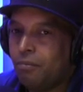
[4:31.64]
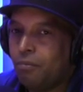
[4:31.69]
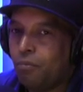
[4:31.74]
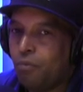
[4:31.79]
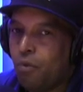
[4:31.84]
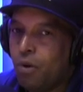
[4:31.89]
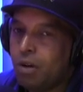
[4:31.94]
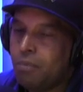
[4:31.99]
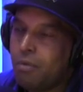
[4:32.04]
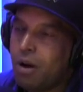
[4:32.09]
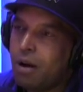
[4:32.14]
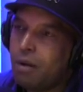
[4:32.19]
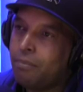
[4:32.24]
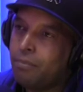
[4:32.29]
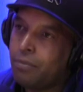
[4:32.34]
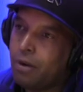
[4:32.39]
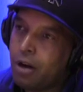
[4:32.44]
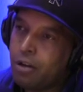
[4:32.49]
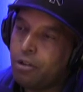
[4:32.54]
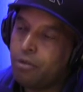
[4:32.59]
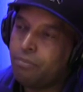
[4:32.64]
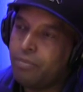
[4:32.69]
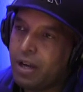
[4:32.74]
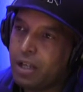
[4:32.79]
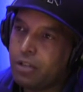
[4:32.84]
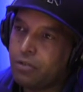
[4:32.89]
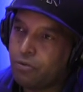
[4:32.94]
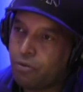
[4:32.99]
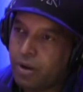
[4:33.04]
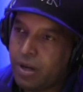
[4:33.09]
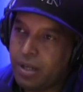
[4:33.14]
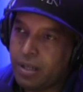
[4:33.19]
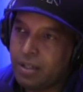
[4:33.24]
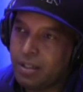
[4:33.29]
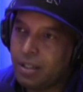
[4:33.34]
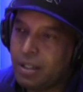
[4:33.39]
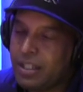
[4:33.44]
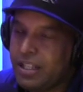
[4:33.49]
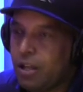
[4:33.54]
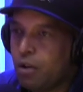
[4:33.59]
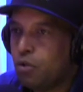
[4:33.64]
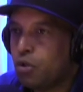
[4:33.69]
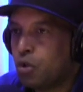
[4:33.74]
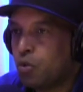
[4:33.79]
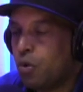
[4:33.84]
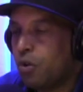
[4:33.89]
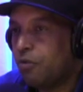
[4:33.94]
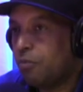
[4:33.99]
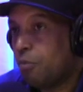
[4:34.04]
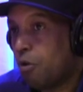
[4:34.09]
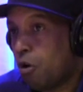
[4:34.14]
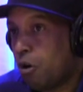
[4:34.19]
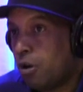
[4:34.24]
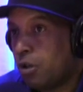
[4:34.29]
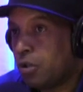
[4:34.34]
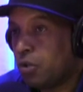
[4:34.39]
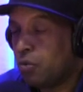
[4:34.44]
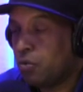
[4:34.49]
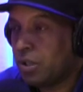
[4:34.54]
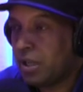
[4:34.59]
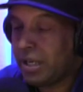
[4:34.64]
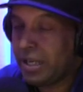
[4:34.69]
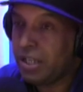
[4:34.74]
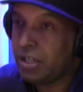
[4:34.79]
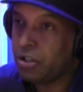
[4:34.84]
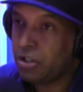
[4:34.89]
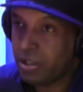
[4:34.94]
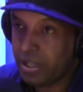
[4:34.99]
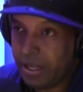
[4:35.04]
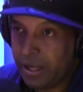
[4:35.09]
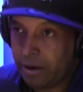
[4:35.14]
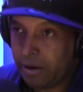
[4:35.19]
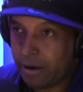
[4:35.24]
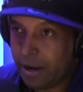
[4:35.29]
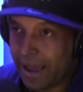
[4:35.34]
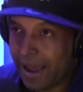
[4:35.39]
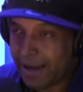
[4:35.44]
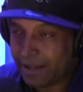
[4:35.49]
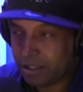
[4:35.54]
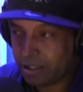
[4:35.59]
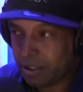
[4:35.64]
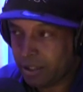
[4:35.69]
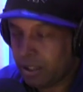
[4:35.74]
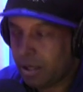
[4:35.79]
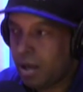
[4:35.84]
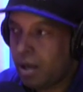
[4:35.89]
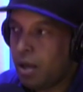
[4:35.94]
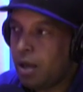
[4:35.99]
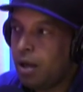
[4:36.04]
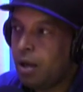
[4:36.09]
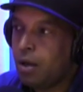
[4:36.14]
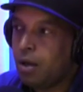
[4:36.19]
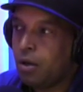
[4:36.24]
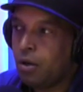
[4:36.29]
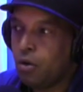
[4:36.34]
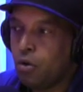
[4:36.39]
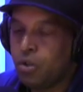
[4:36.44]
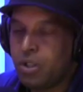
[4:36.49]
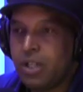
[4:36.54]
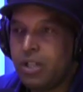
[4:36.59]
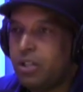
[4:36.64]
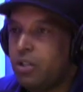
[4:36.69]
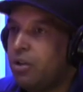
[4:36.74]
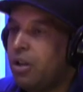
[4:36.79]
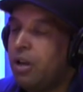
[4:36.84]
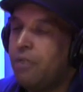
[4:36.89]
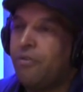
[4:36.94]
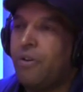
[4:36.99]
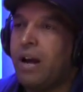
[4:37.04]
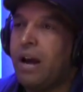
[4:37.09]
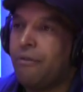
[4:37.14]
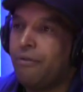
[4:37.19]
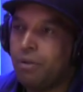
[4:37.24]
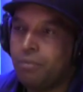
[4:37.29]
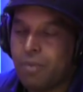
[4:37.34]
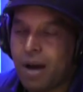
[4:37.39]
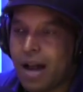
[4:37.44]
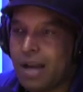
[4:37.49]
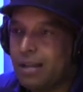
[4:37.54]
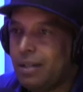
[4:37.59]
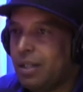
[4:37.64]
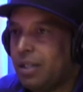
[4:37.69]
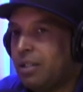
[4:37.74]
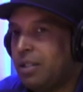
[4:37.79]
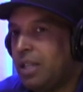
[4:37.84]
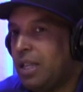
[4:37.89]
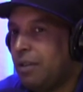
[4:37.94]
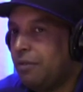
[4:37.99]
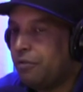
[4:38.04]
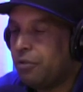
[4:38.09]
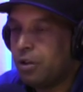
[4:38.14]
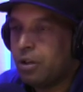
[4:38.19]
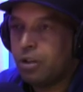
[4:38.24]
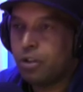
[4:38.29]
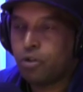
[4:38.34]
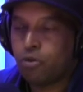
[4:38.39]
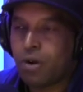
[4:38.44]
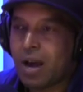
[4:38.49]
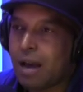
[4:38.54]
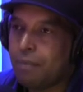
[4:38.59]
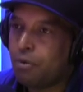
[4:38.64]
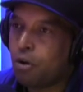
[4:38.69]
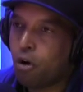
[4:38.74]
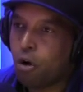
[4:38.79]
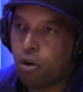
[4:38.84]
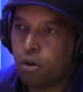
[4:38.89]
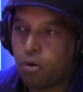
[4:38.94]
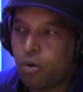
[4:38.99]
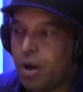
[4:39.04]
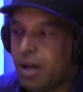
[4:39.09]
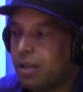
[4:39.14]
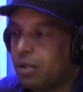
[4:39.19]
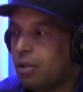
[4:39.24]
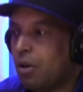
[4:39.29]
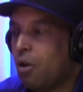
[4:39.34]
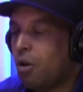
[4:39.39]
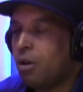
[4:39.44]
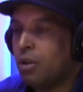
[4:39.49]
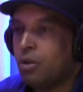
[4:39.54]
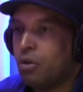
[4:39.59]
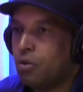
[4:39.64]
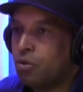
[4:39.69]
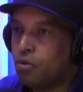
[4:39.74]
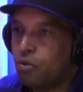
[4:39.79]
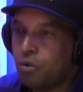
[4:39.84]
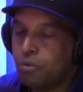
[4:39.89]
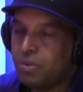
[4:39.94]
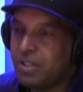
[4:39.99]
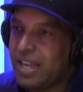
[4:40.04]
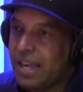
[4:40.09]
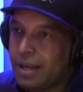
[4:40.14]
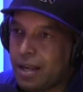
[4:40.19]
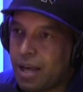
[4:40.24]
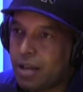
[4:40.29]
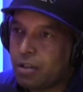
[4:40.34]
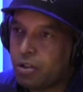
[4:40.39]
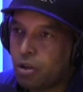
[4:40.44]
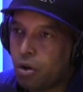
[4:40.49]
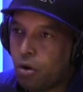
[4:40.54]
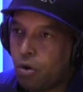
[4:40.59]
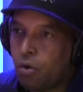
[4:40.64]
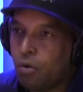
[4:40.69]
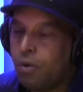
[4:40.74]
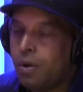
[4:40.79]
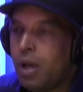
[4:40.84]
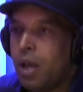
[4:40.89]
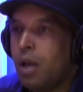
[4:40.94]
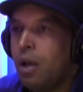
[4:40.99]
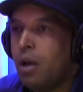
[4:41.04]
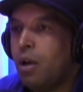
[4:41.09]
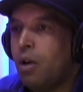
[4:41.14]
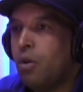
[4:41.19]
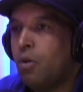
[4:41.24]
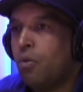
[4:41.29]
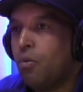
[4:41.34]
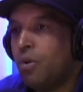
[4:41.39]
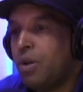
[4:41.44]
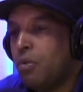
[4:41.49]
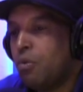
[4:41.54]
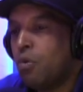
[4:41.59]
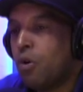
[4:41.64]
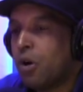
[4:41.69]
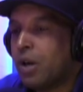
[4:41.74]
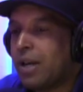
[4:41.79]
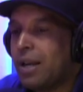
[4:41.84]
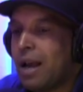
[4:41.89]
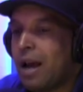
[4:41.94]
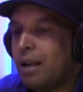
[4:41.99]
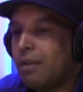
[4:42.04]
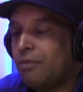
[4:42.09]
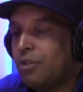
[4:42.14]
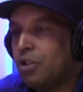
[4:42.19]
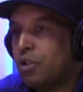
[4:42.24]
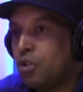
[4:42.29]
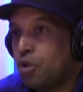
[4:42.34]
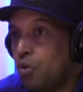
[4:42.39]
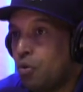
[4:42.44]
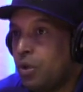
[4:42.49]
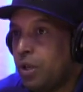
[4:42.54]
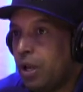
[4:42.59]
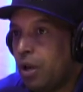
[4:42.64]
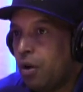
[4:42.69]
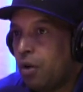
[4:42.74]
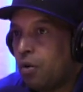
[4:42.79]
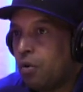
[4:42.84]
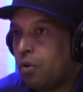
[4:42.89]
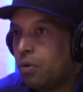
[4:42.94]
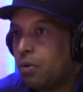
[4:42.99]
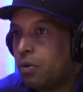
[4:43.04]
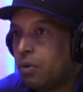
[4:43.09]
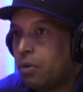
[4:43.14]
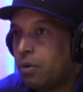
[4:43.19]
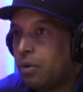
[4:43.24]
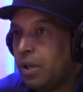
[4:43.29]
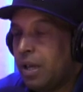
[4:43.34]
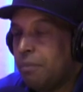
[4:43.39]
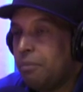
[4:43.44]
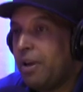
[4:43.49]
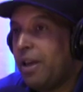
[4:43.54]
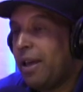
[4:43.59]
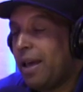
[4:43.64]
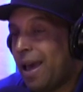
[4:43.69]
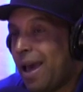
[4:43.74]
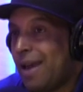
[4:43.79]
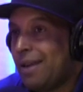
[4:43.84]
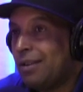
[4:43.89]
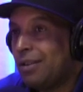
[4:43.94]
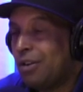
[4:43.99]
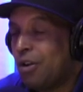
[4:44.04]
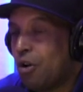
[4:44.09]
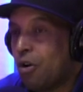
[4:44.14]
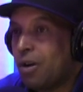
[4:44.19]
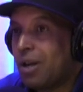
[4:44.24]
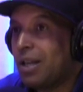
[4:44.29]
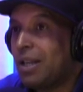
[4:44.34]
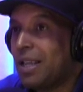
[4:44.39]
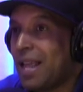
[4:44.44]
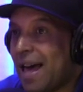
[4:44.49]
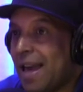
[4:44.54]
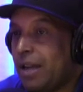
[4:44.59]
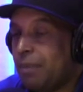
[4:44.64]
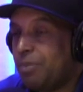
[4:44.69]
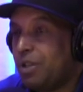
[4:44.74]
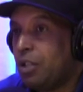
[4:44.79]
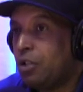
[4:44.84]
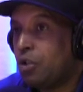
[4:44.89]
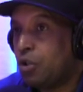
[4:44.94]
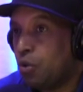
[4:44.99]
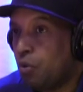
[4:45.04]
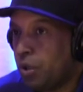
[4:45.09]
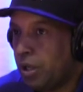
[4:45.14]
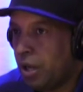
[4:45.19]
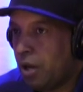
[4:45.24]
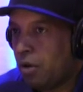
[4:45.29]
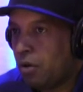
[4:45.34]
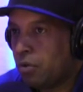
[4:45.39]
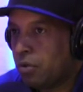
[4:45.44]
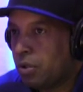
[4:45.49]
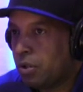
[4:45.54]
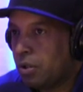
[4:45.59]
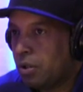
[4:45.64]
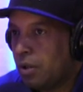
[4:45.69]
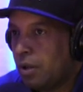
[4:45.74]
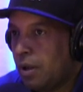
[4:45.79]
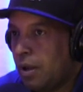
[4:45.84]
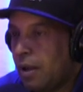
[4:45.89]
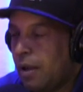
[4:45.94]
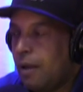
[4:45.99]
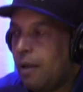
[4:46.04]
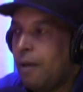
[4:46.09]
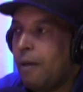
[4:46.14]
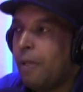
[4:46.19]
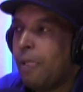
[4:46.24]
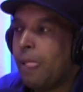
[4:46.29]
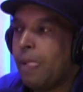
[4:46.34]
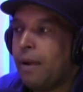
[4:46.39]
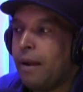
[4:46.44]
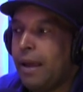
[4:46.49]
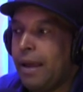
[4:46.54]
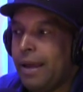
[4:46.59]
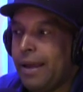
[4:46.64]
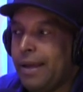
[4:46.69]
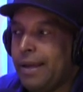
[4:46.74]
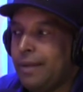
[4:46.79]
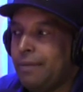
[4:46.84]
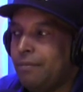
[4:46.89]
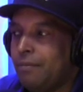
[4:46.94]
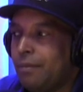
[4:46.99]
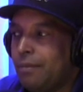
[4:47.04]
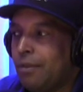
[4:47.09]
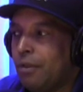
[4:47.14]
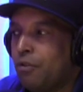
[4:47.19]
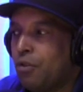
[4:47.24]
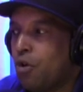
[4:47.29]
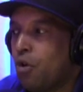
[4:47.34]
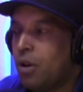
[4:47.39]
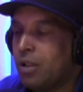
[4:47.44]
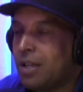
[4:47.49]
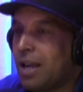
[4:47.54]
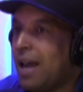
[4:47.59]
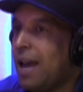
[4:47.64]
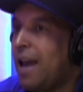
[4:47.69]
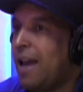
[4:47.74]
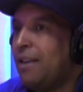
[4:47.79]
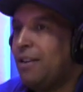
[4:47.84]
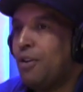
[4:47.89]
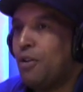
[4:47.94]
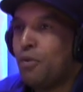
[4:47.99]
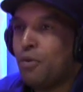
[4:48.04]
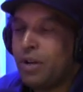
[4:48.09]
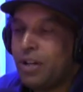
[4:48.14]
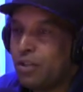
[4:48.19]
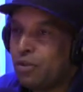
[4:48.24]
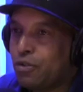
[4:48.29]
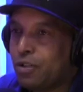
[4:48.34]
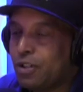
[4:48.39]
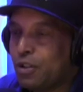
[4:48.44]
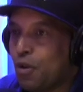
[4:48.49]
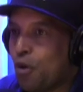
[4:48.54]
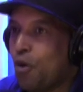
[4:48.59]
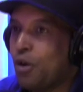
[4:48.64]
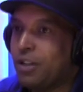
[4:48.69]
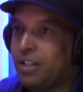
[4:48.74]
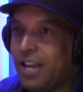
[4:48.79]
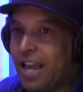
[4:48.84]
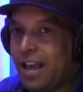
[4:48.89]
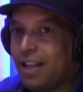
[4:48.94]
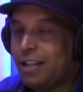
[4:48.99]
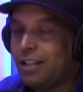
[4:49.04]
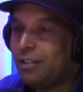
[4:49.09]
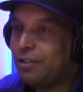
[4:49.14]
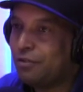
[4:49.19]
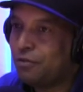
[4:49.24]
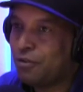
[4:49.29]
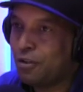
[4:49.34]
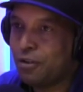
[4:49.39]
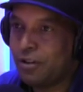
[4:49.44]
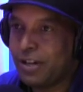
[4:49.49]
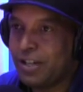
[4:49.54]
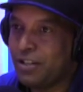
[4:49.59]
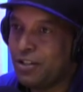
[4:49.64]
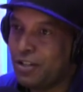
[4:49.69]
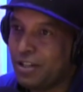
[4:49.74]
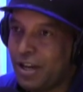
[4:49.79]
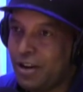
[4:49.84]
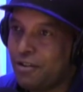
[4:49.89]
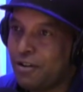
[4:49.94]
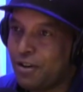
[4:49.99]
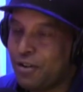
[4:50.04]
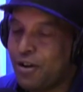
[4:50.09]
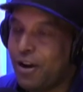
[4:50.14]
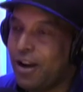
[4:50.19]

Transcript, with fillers: one of my other best friends, Leo Swift Morris, who's an engineer actually, who's engineered for everybody, Latifah, Tribe Called Quest, all of those groups, De La Soul. Yeah. We working out of a studio in Manhattan called Calliope Studios. Mm-hmm. And of course, I had no interest or talent for engineering or